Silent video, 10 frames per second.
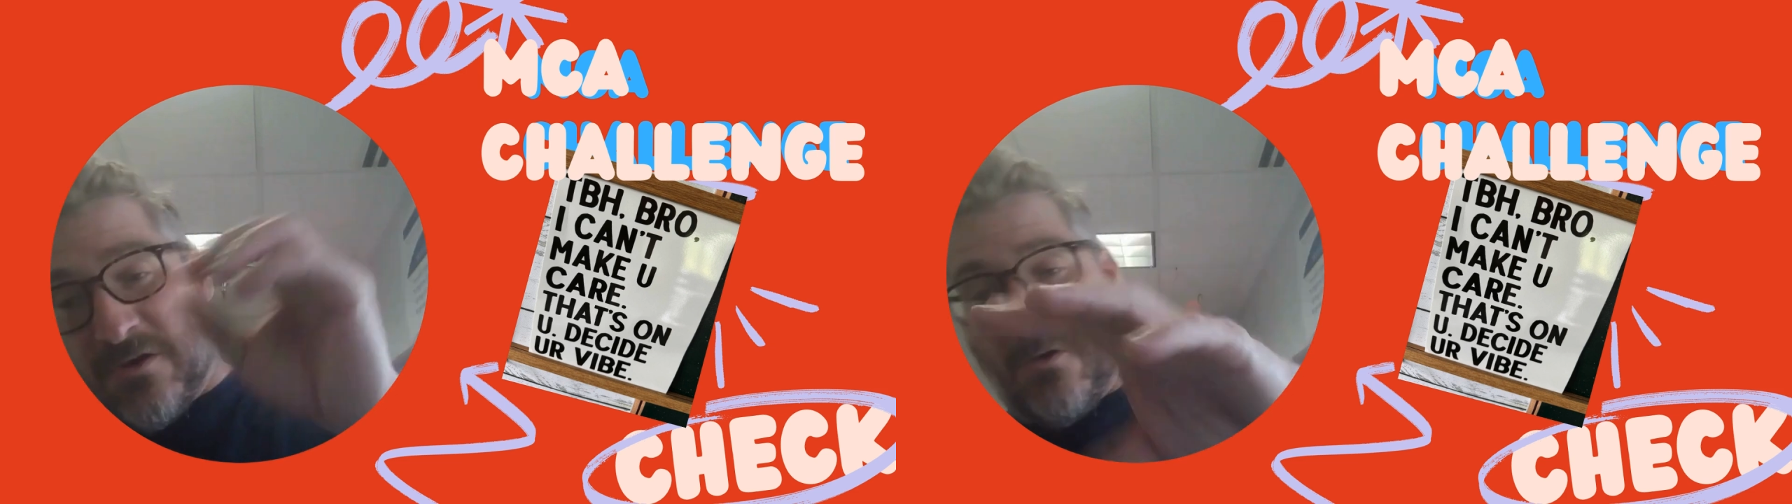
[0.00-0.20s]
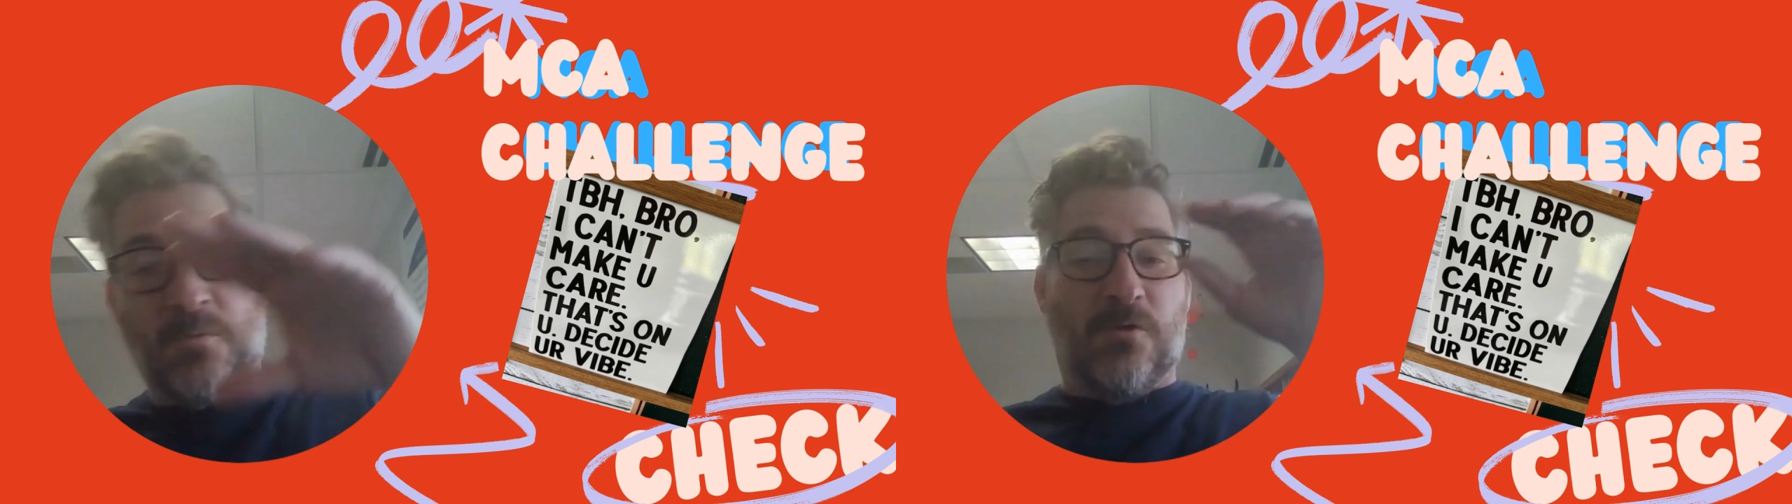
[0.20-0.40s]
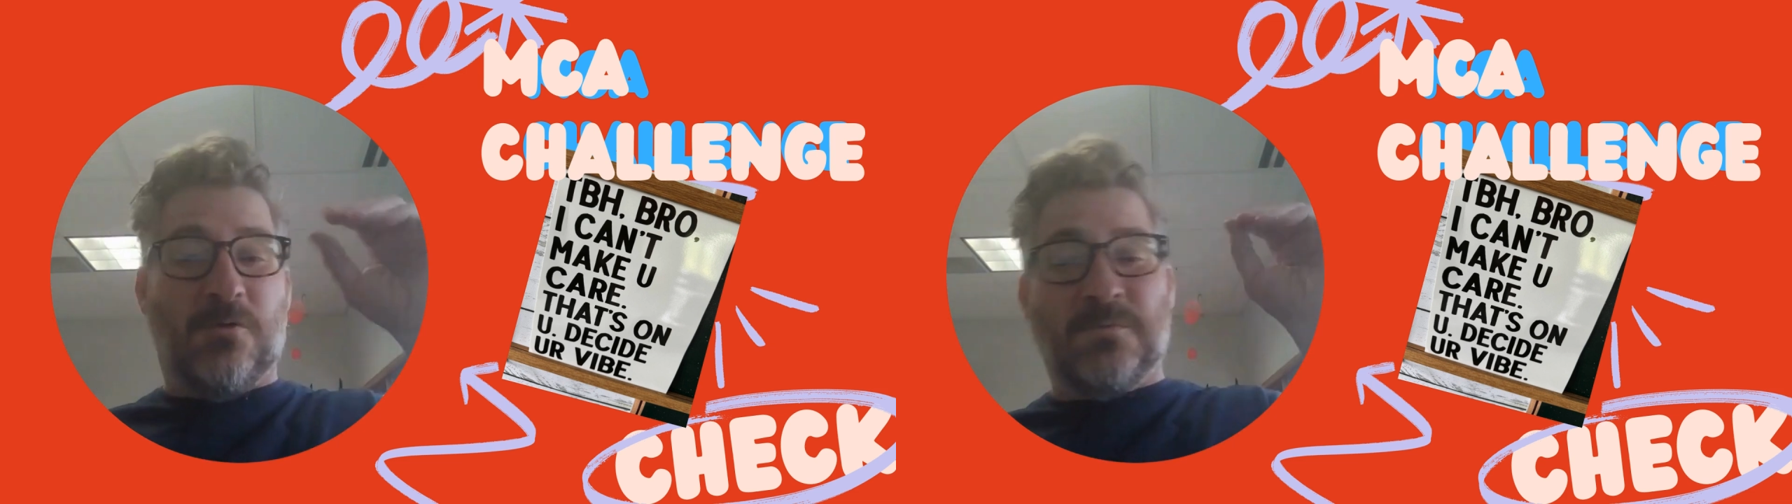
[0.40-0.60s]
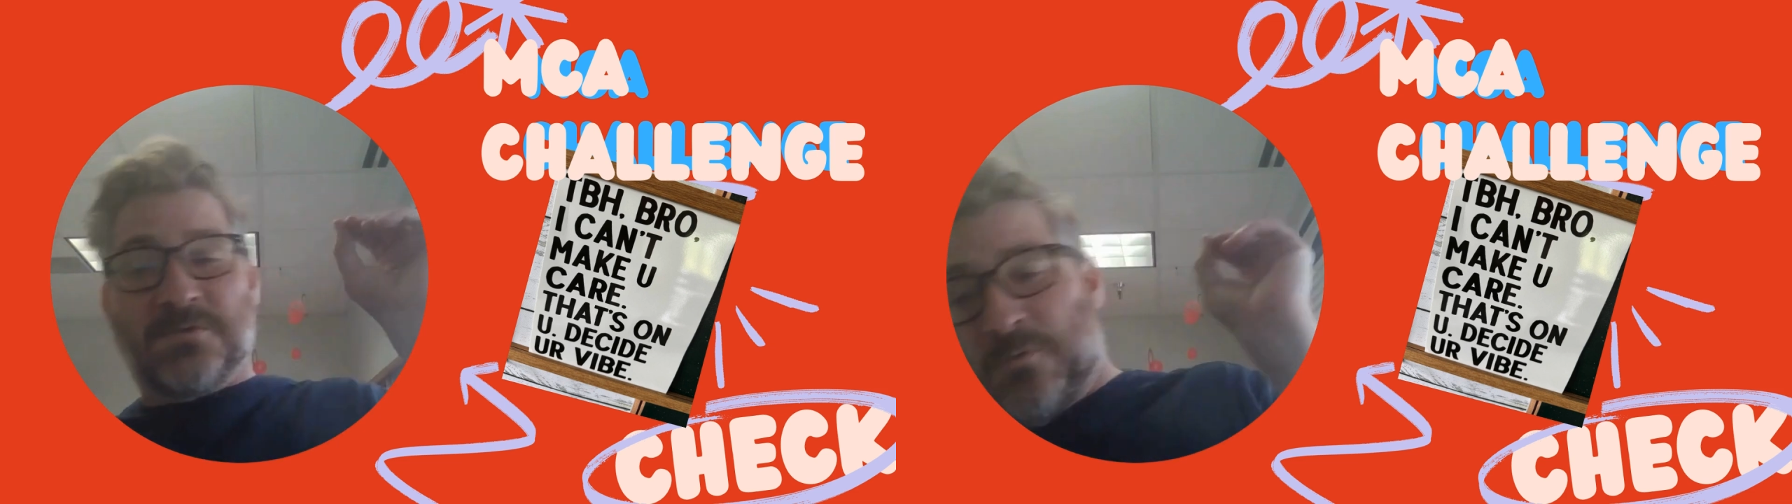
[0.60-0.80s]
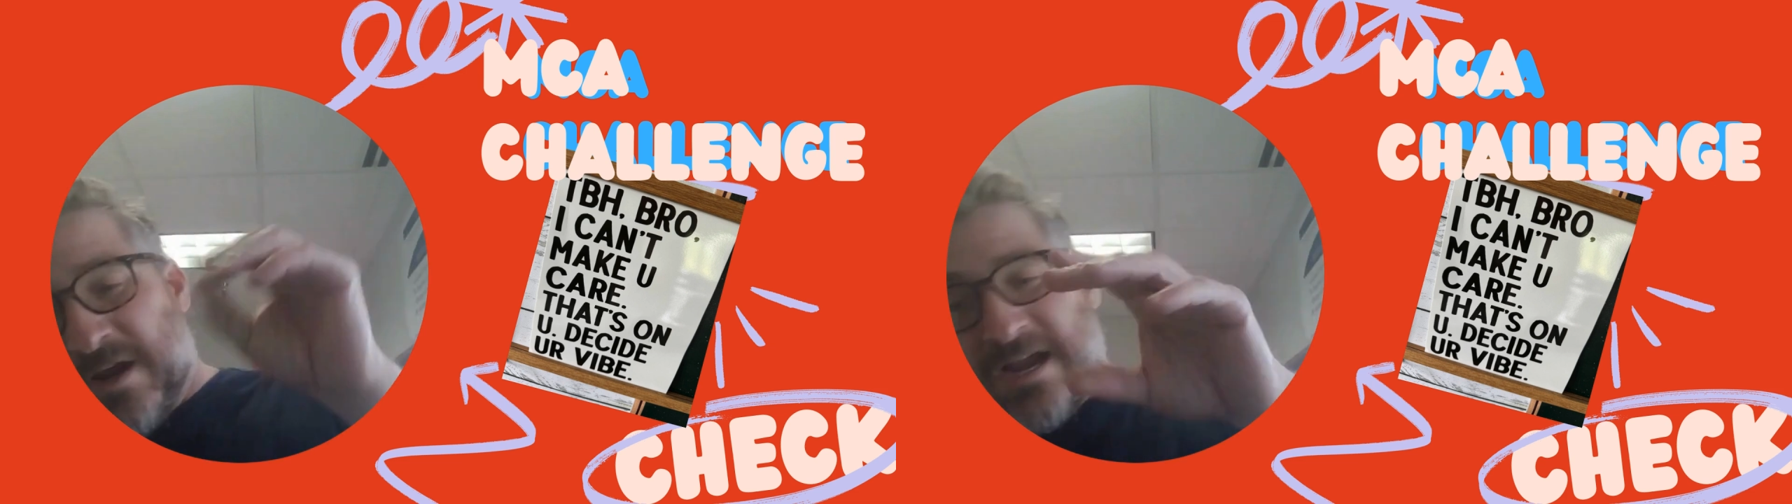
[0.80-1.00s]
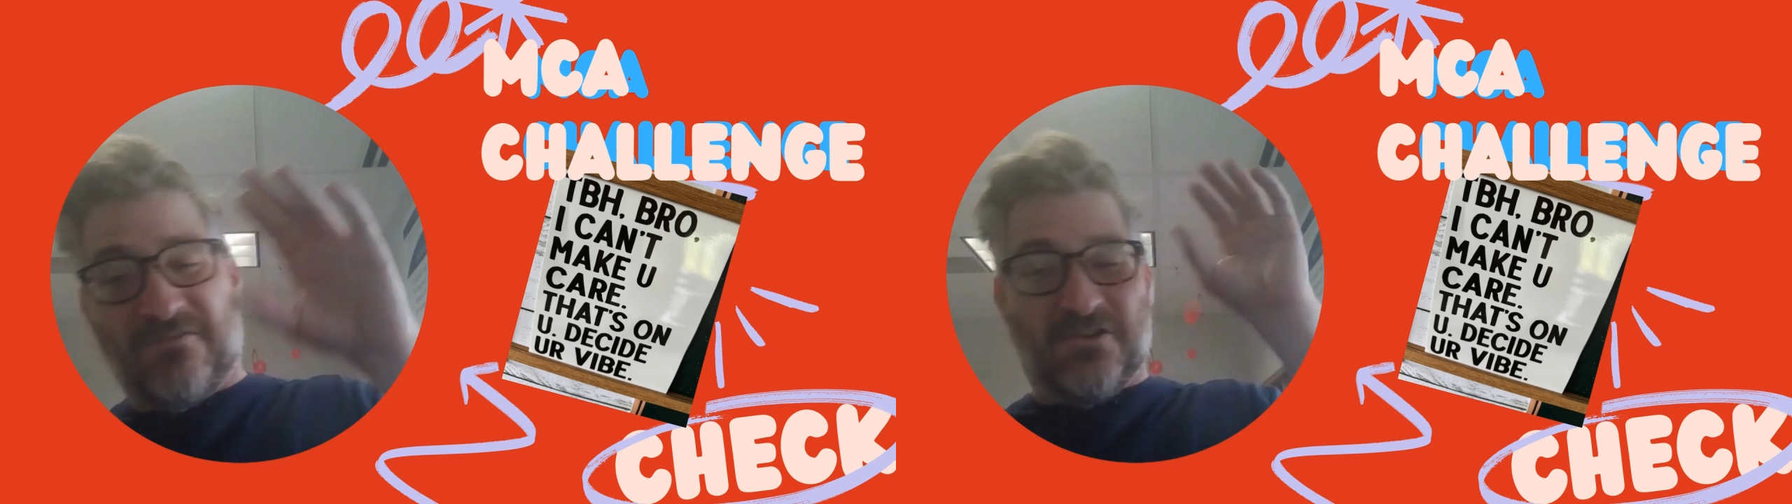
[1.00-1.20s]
homerooms or whatever.